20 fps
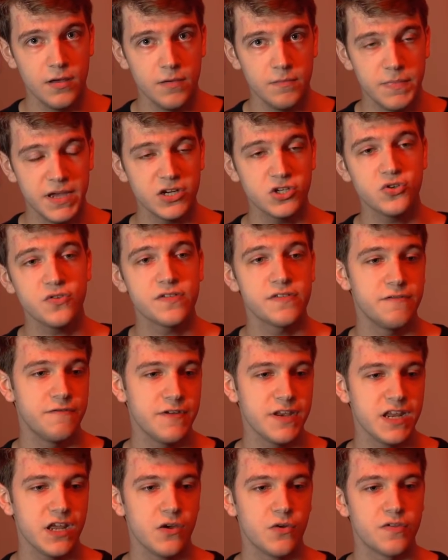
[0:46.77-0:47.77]
pictures and
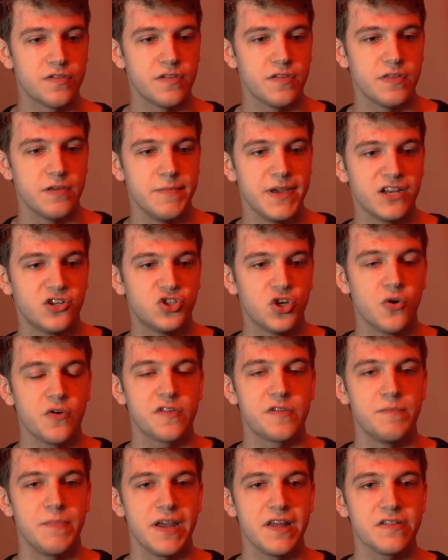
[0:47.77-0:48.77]
videos that make
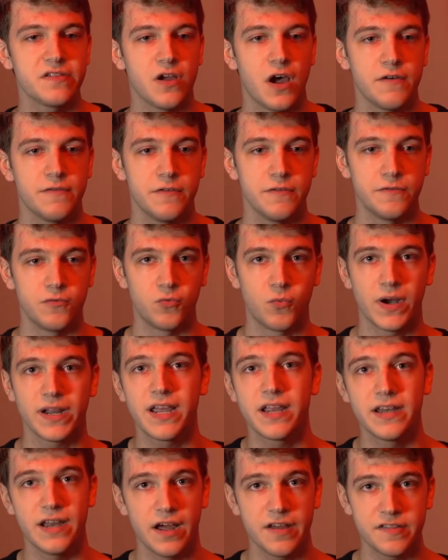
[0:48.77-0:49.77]
jokes based off of
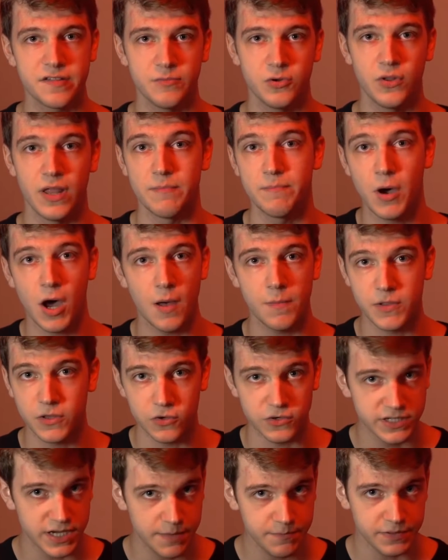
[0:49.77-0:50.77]
recognizable and
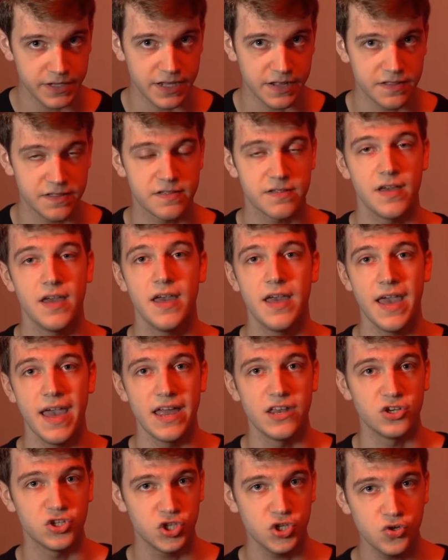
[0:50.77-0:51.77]
popular templates,
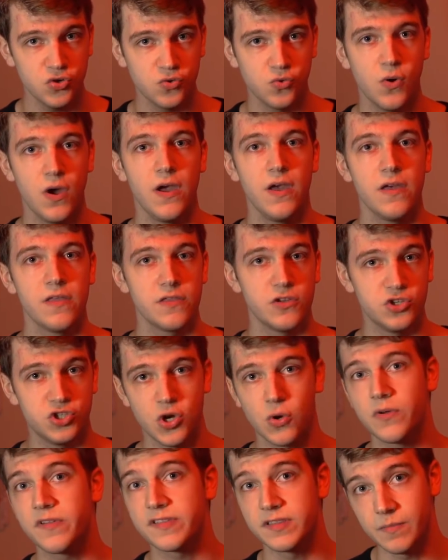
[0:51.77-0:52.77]
and two, the
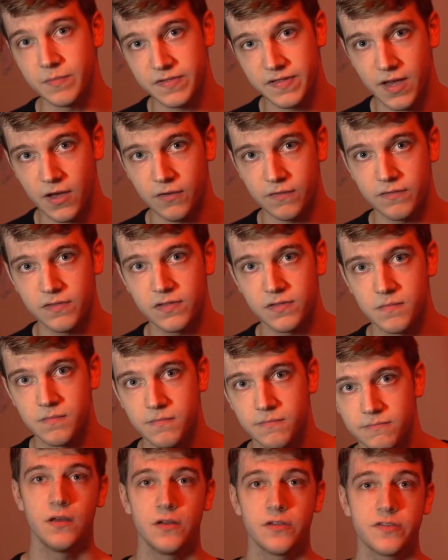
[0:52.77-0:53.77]
jokes themselves.
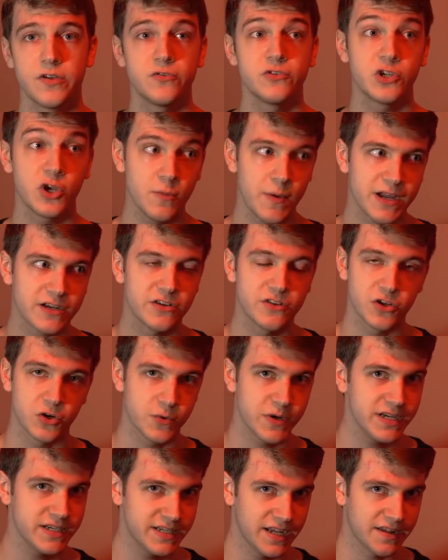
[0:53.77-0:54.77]
So to go back to the
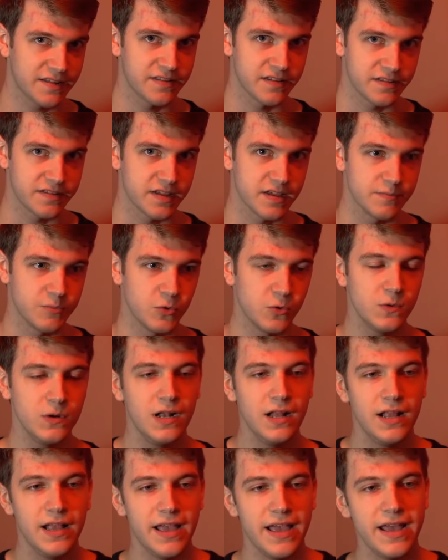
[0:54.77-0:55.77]
green text example,
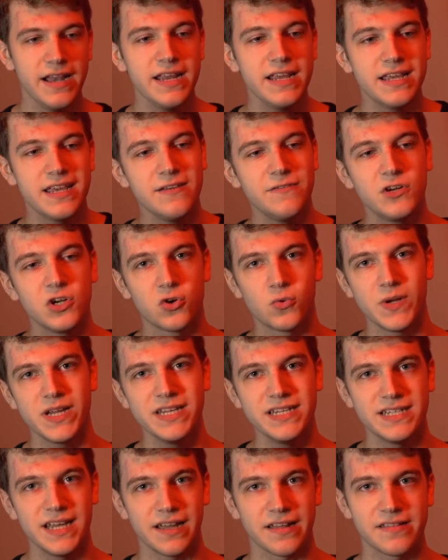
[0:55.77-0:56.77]
any given
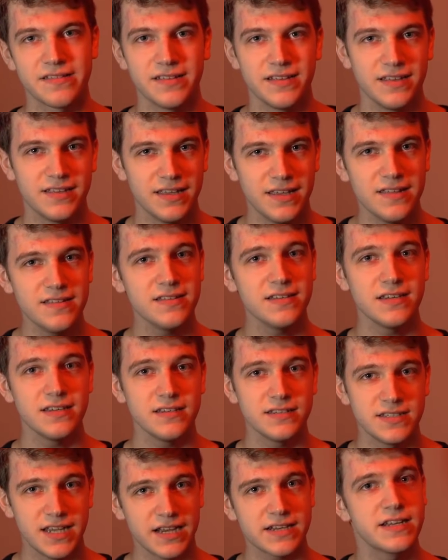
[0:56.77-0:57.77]
green text isn't
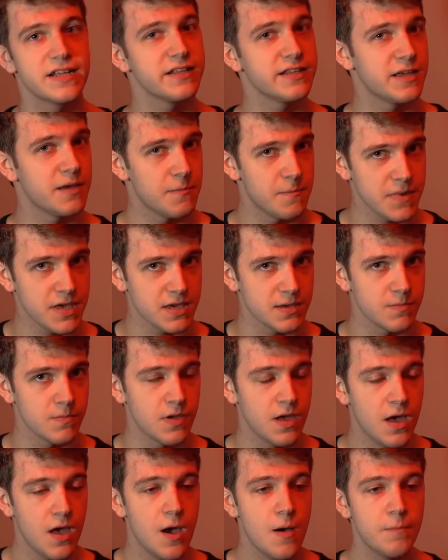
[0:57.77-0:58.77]
technically a
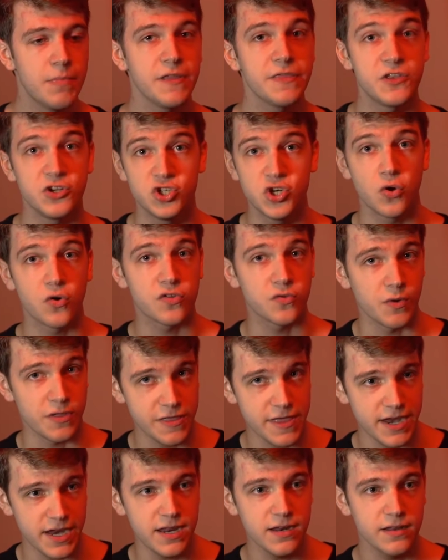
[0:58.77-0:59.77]
meme, but the jokes
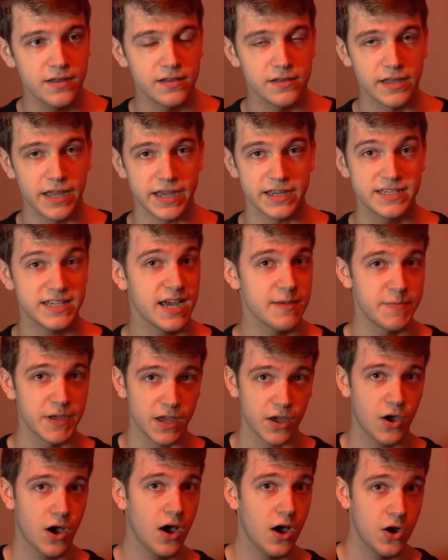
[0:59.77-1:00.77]
within it, like
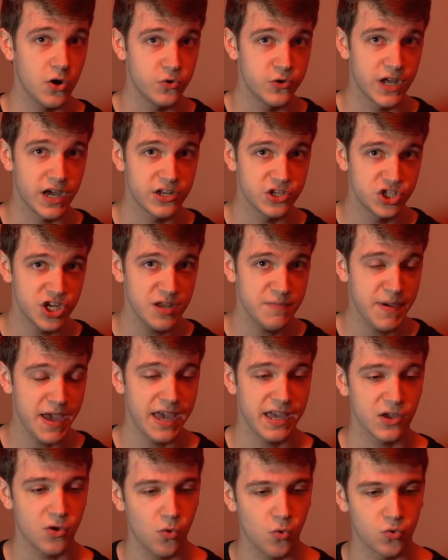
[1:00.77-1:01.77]
typing
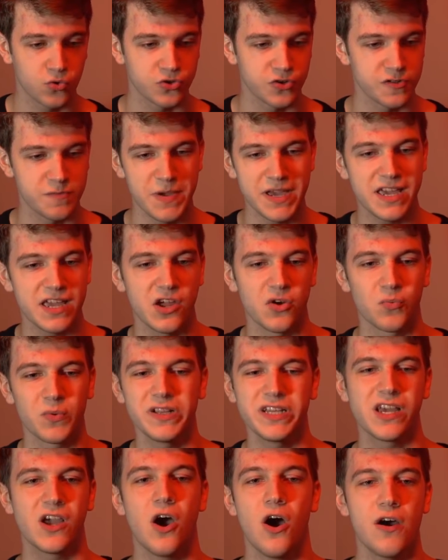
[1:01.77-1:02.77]
uh-oh.jpg or just making a
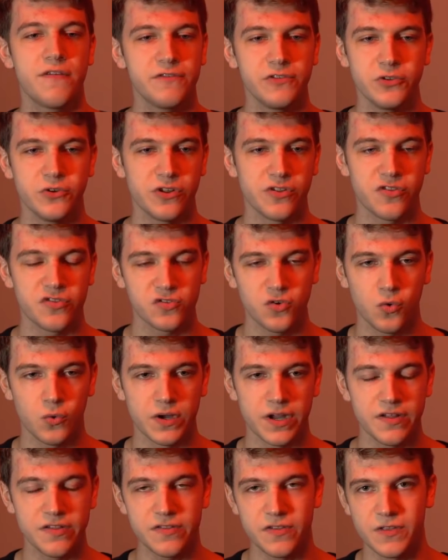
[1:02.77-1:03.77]
really convoluted
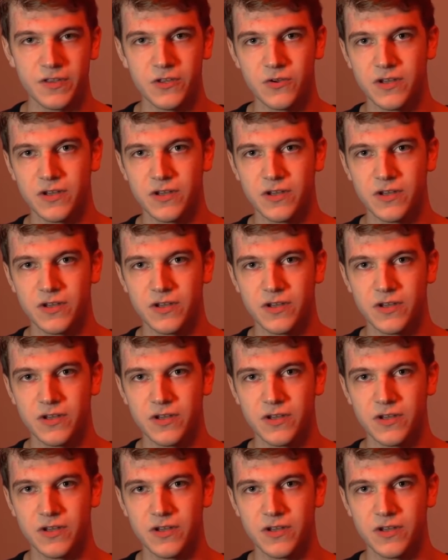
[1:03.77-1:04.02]
story so that you